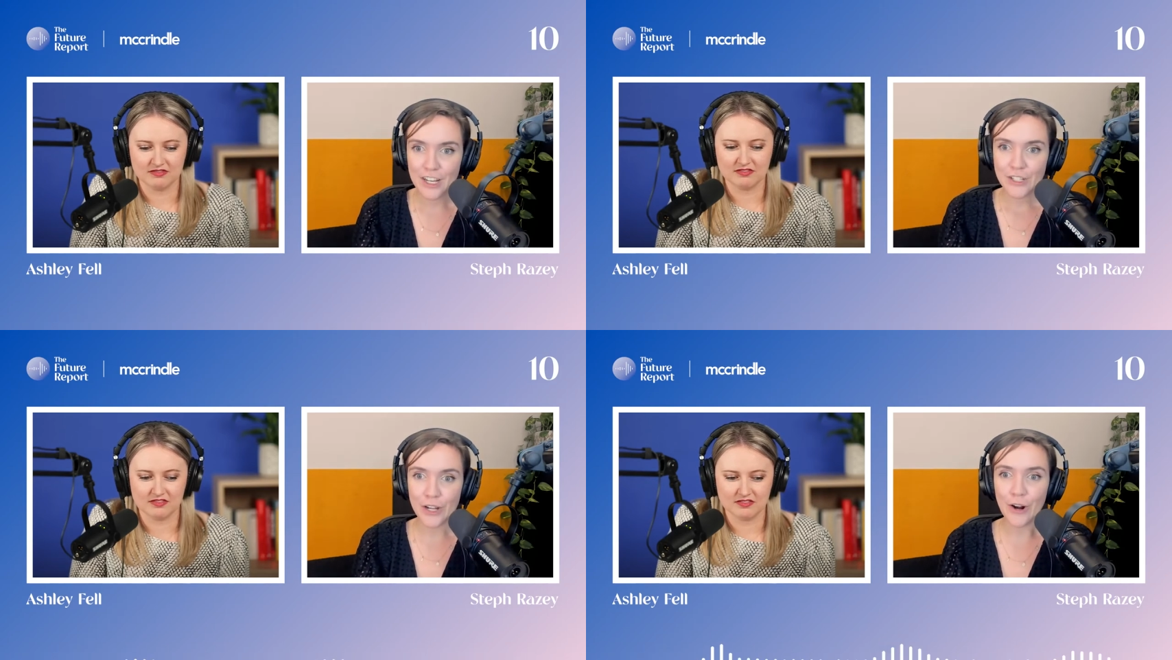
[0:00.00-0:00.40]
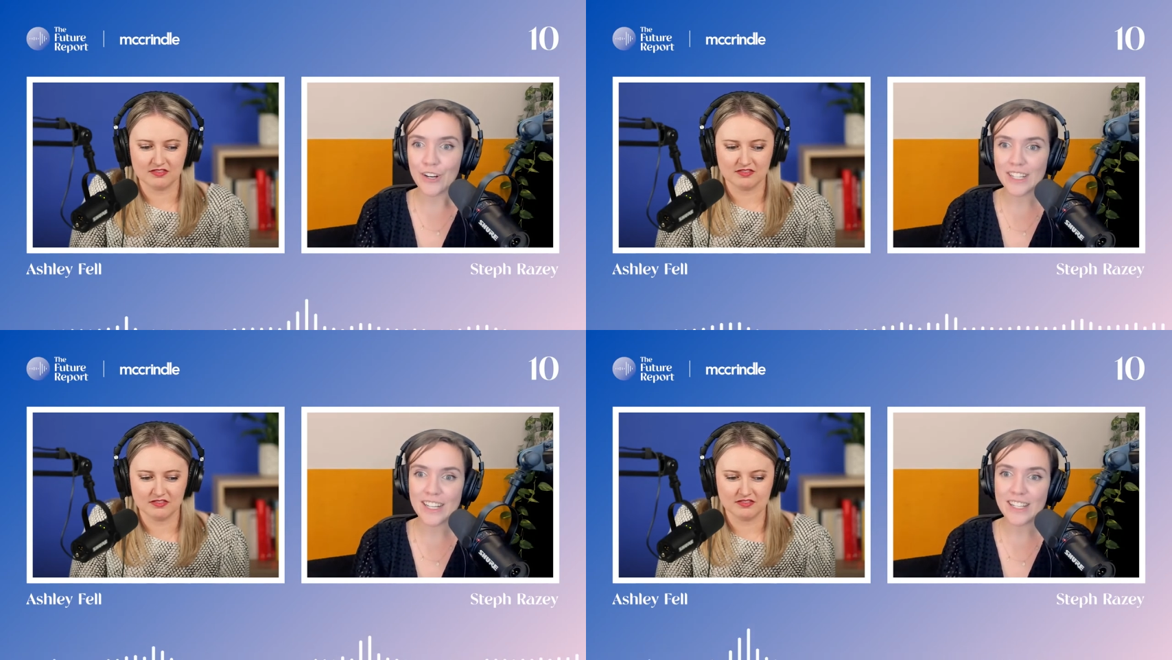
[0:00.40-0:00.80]
Speaker 1: So,
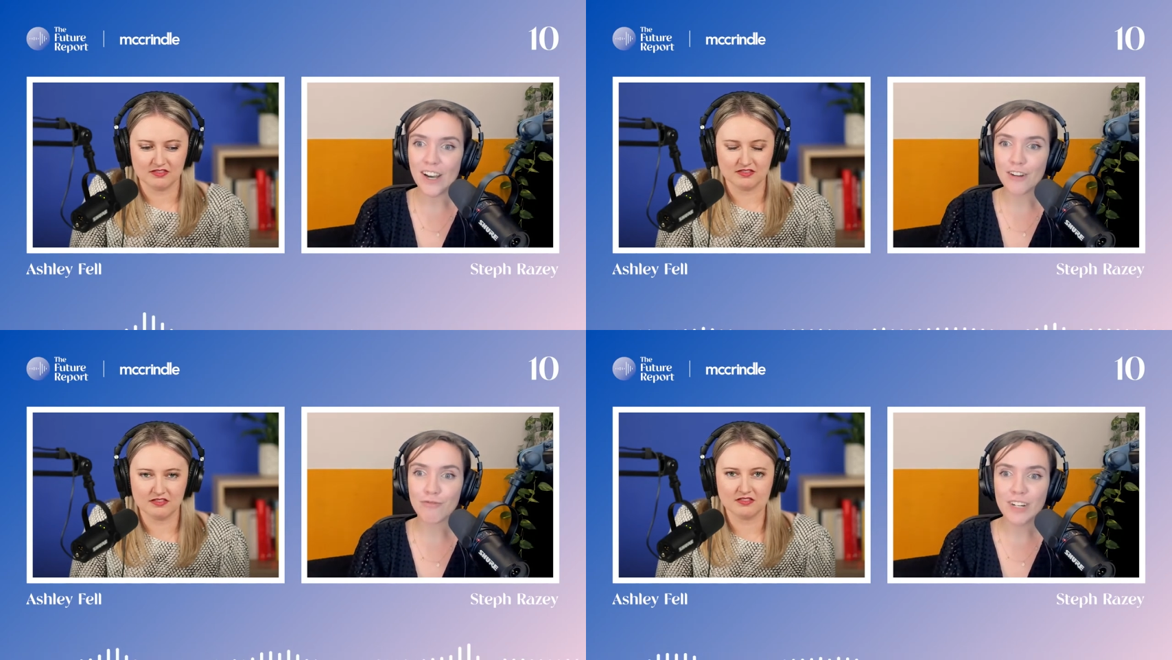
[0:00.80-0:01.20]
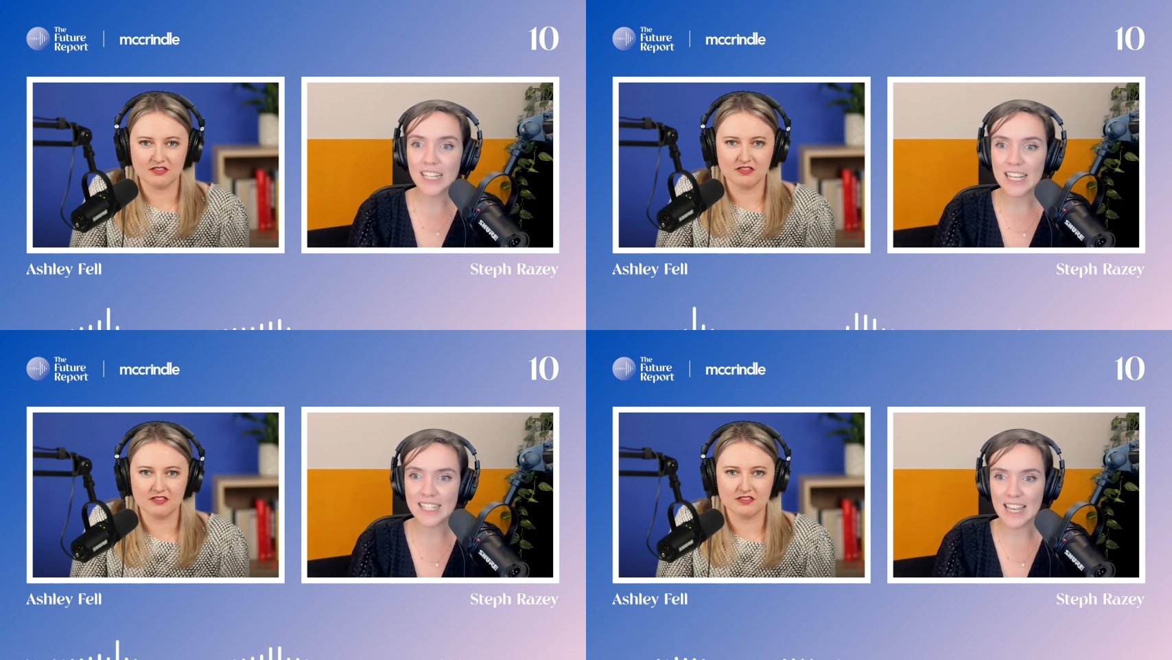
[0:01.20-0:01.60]
Aussies are
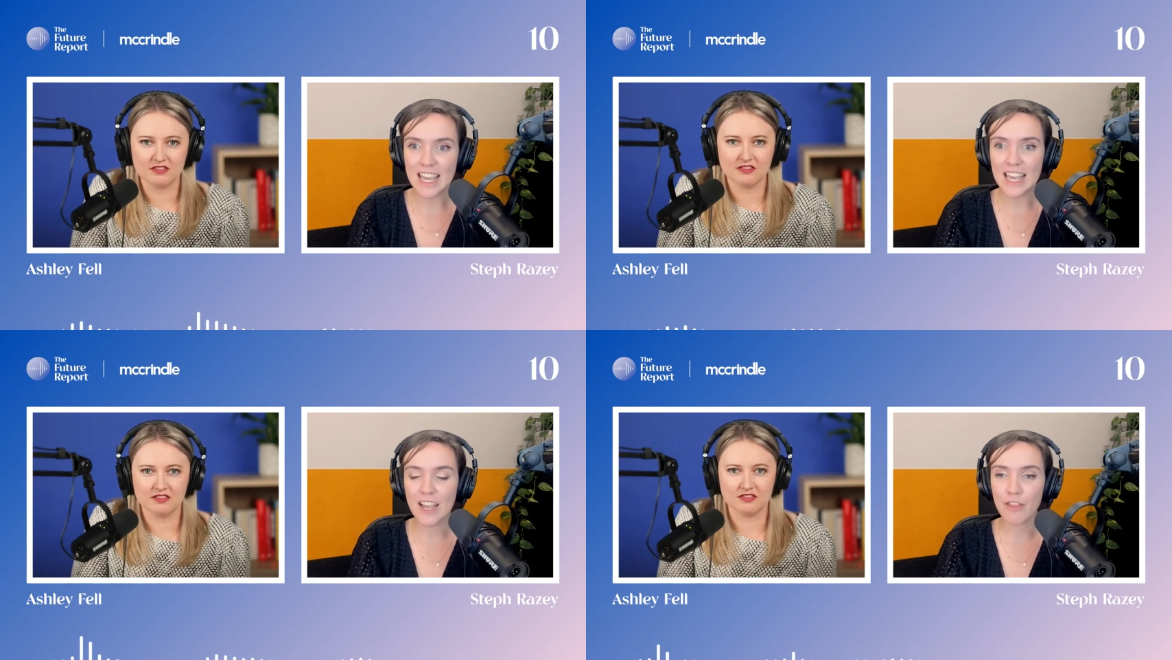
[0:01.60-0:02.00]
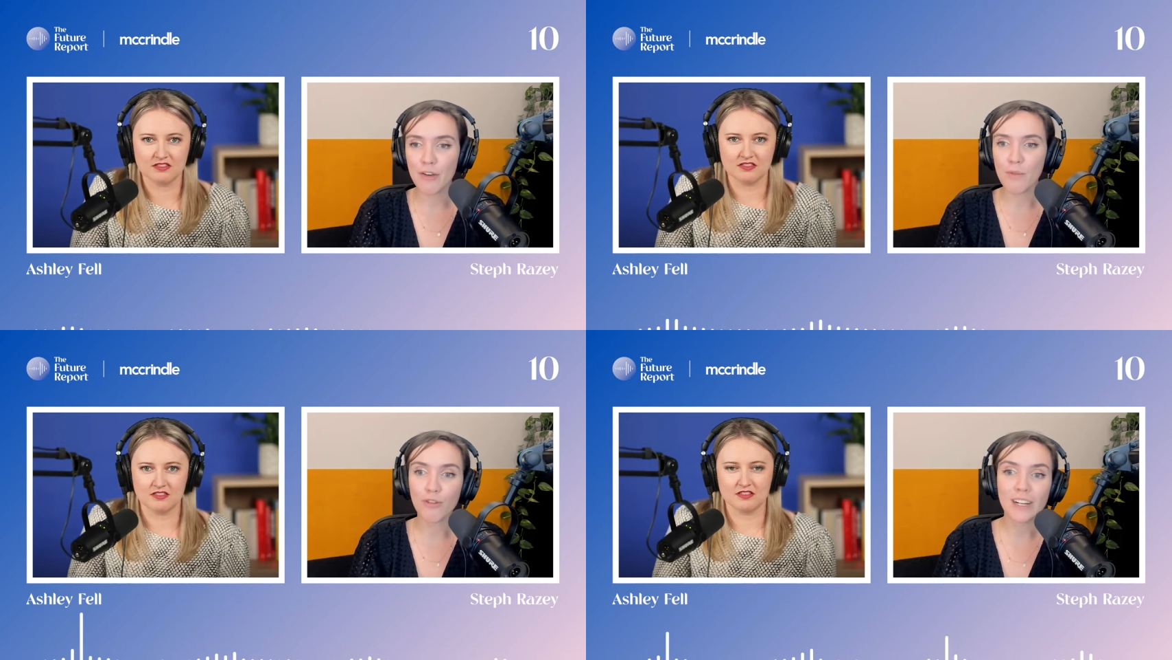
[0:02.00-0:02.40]
really seeking the
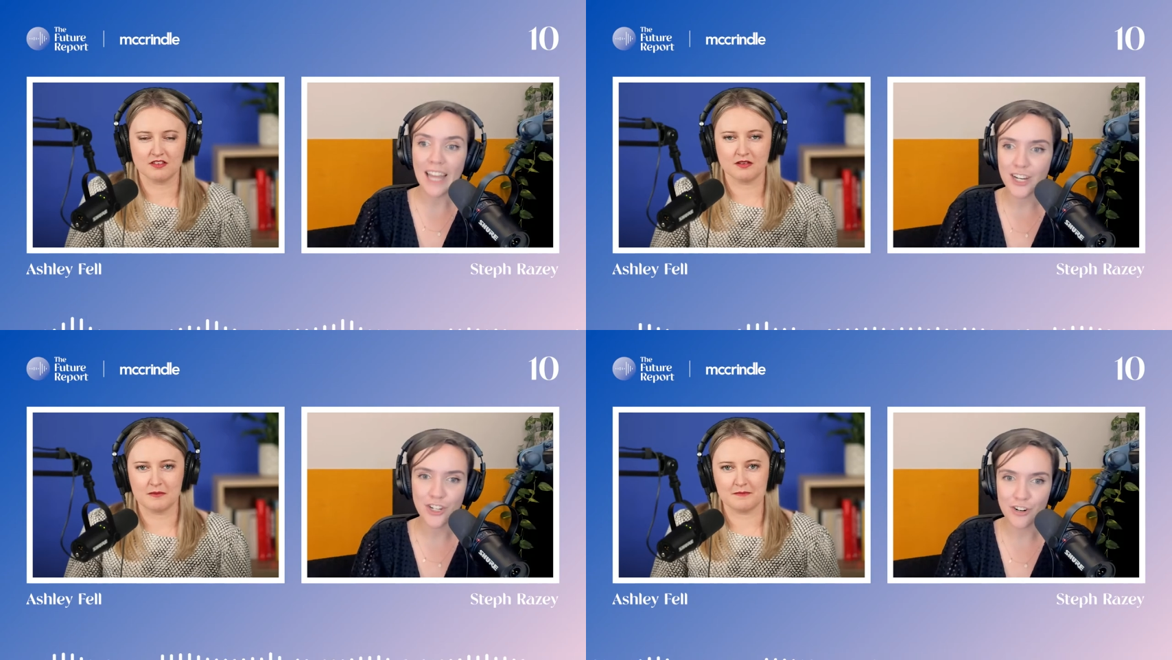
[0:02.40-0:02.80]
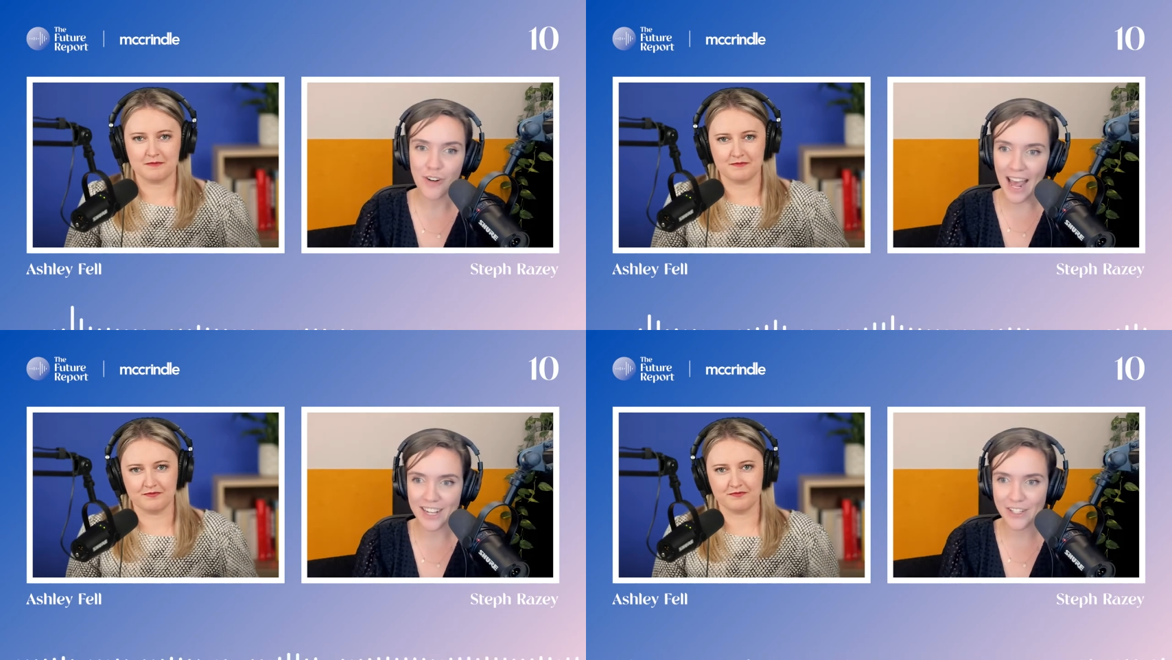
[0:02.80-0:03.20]
more
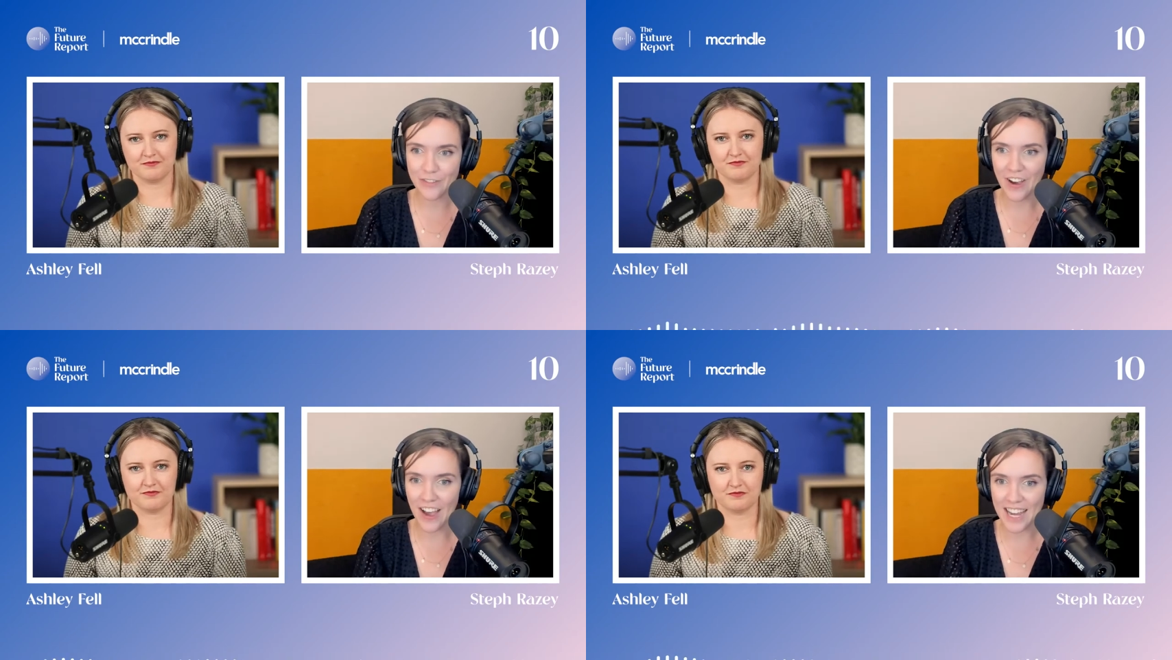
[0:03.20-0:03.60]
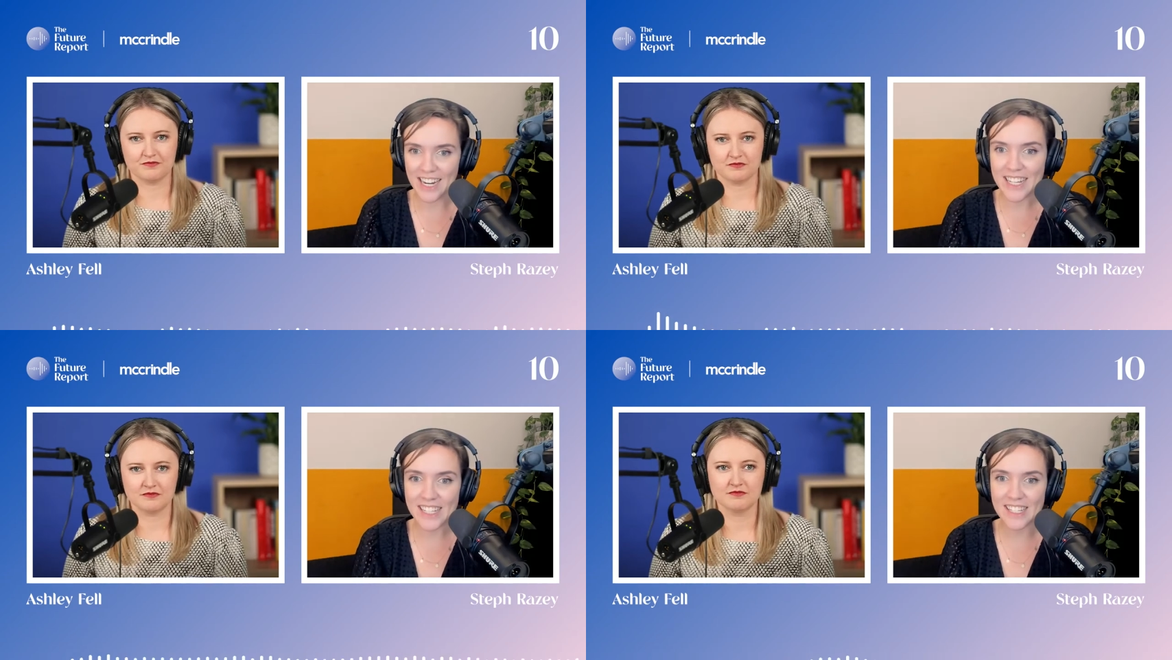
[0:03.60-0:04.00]
relational acts of
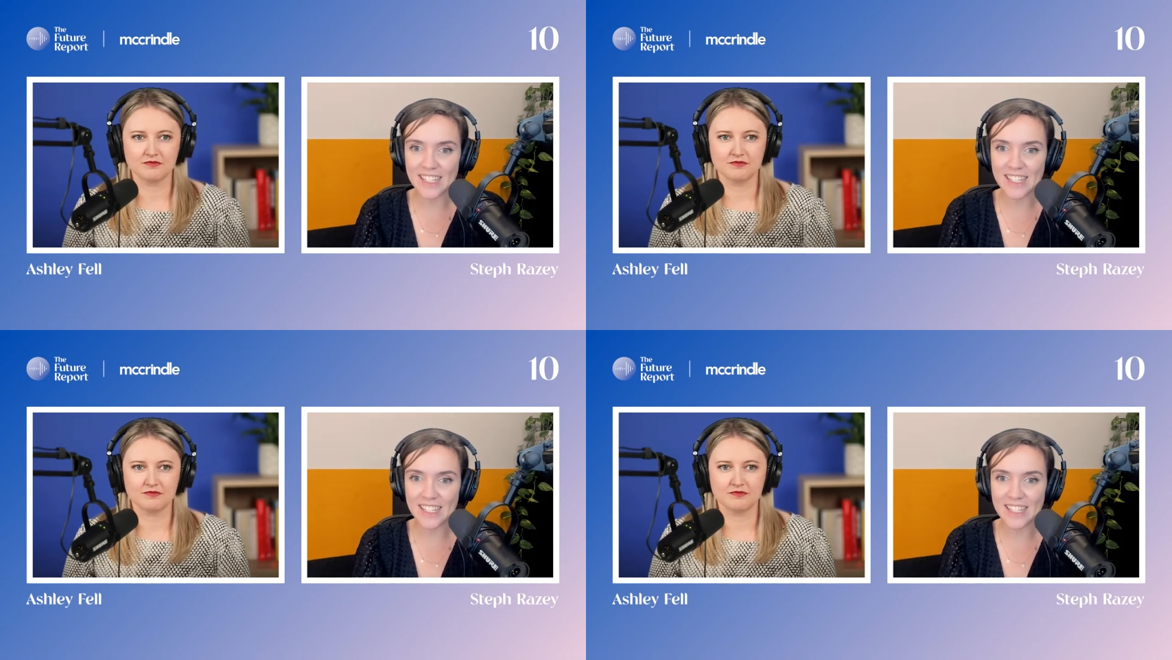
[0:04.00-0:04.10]
kindness,